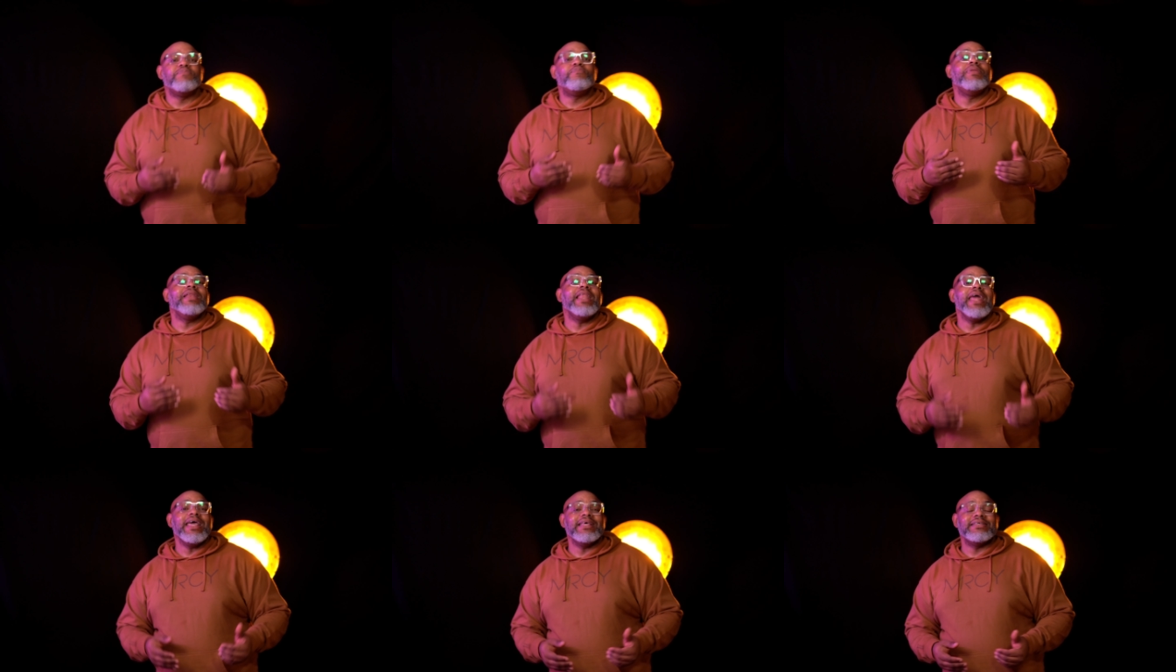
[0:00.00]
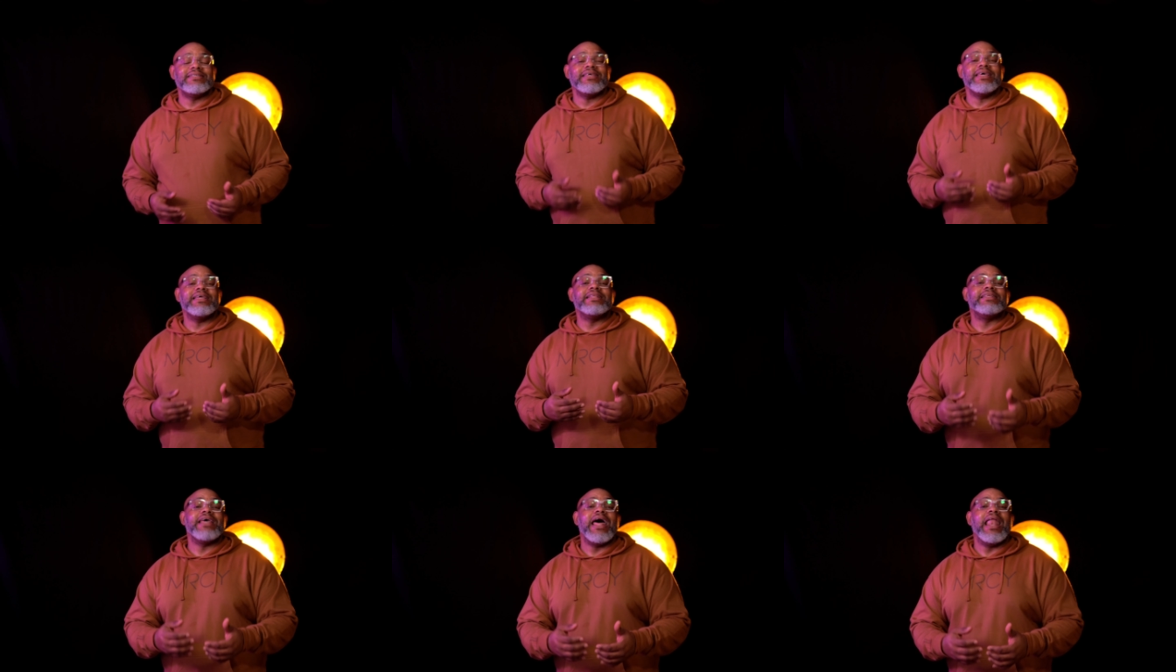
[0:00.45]
place
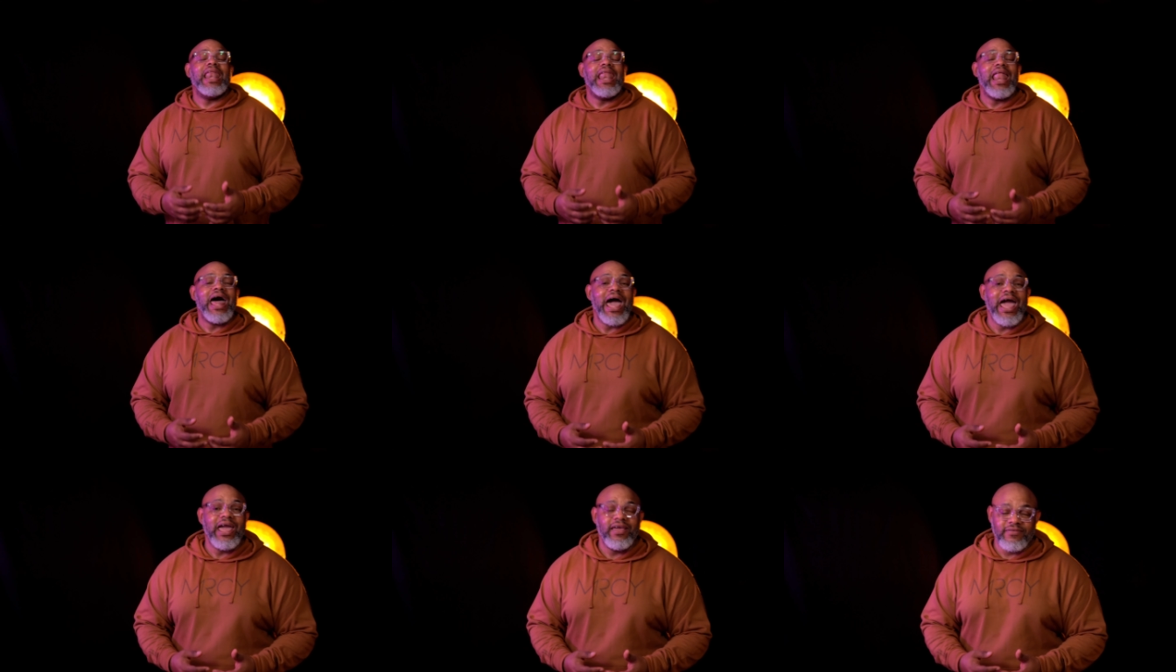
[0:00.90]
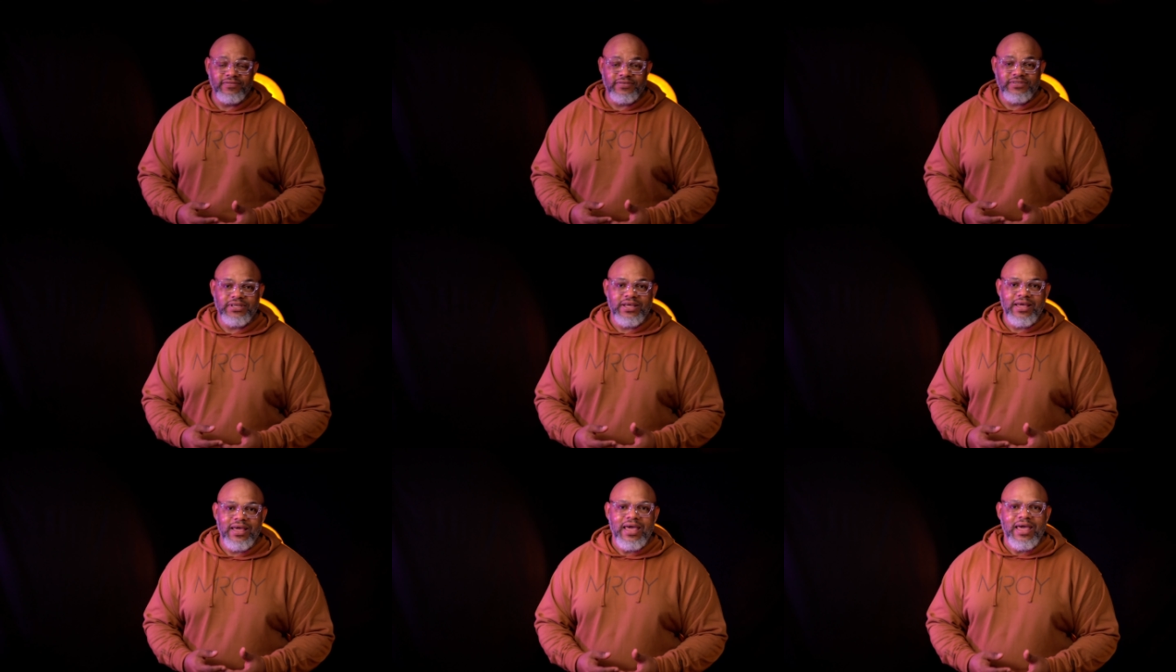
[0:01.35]
in their
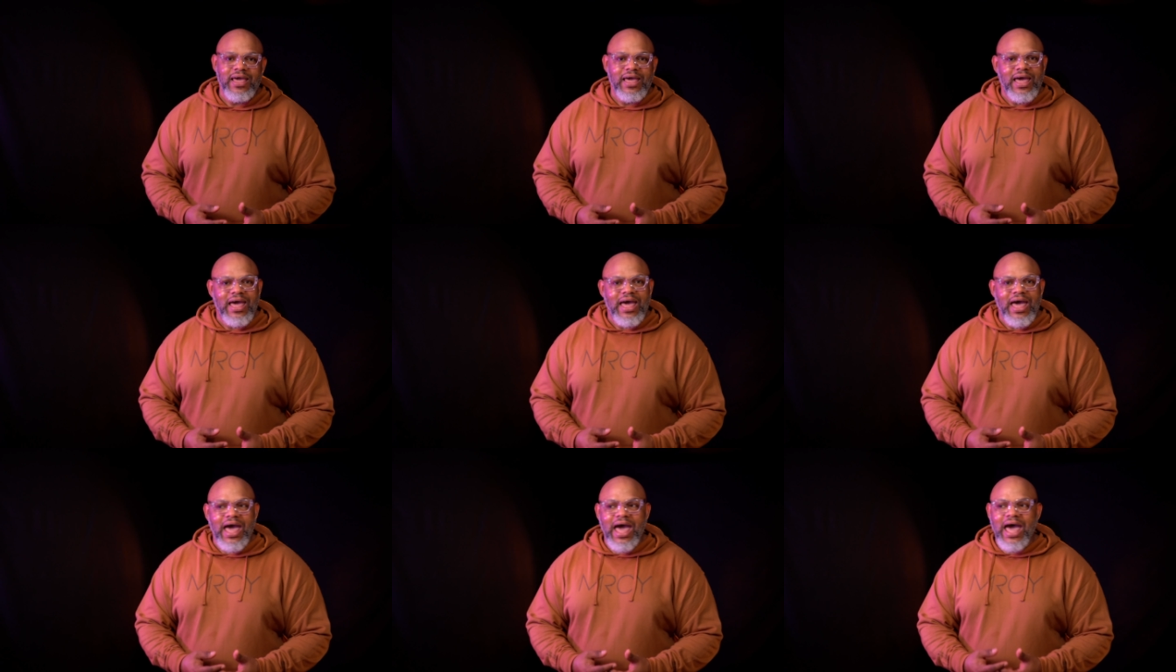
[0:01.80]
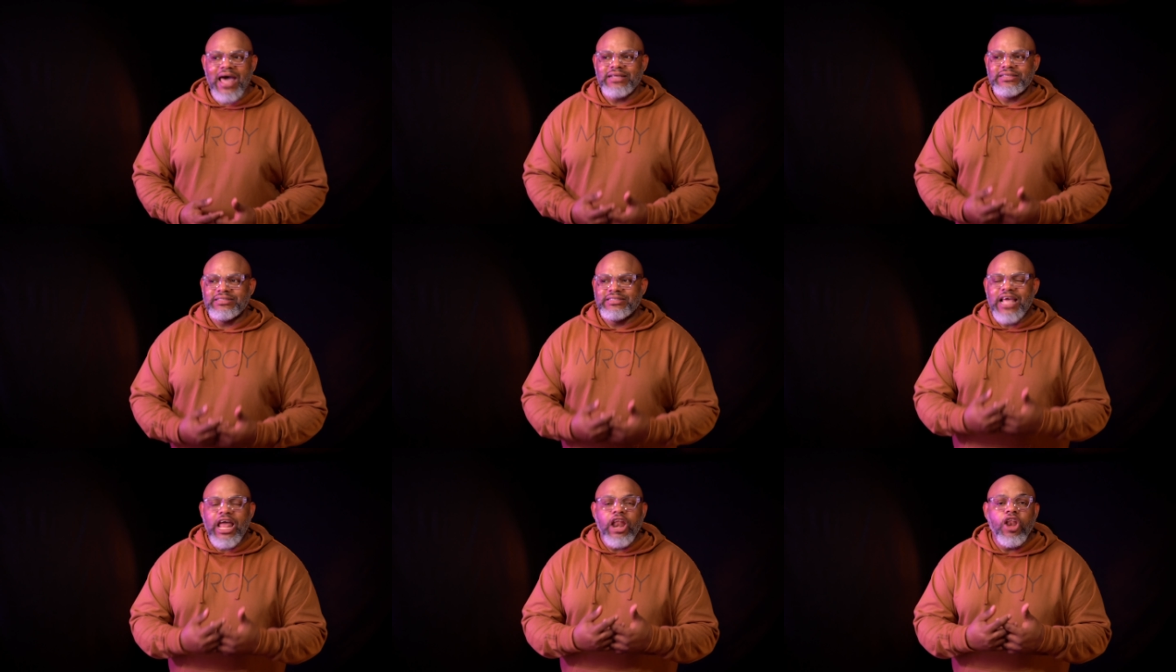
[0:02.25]
lives
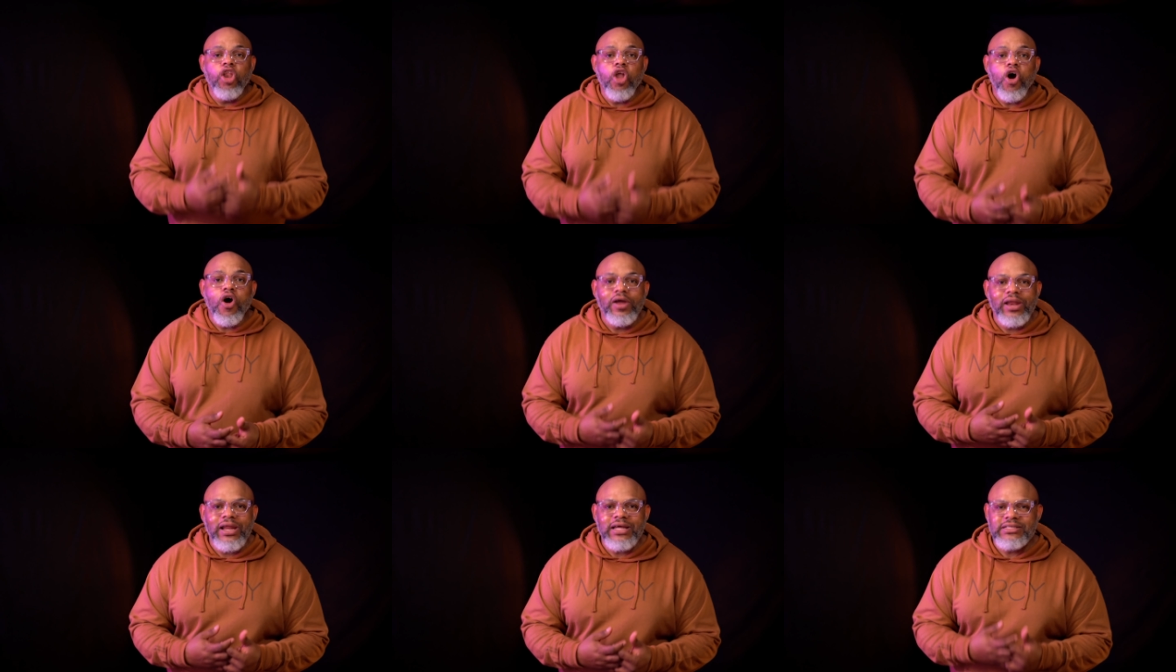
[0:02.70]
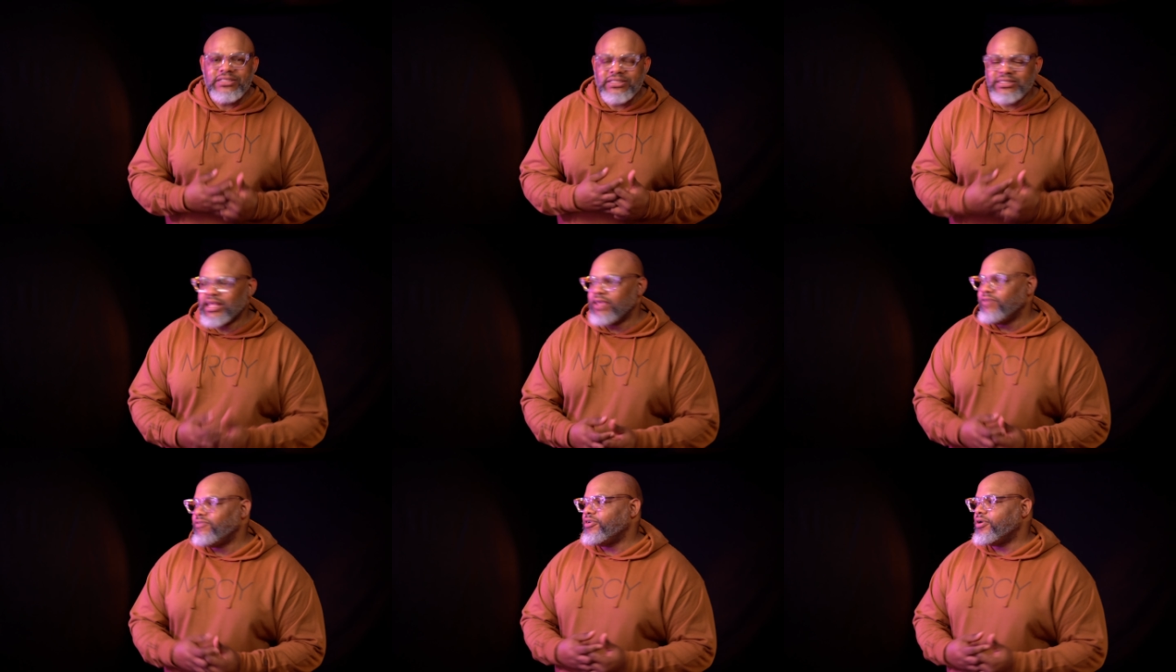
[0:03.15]
as their Lord and
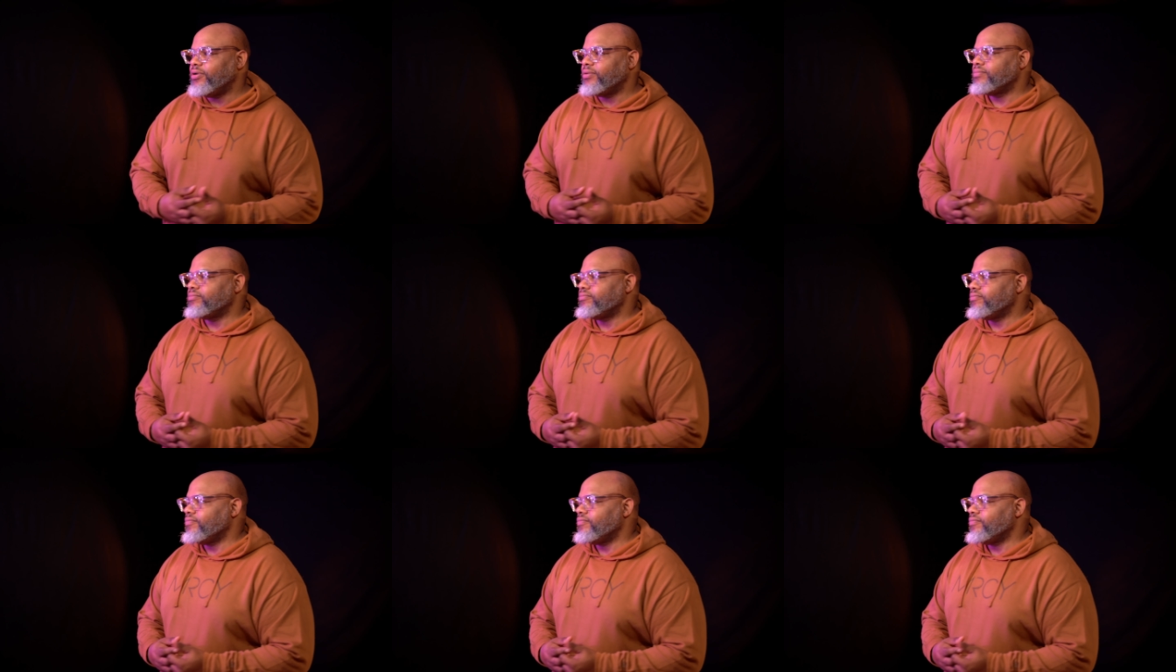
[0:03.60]
Savior.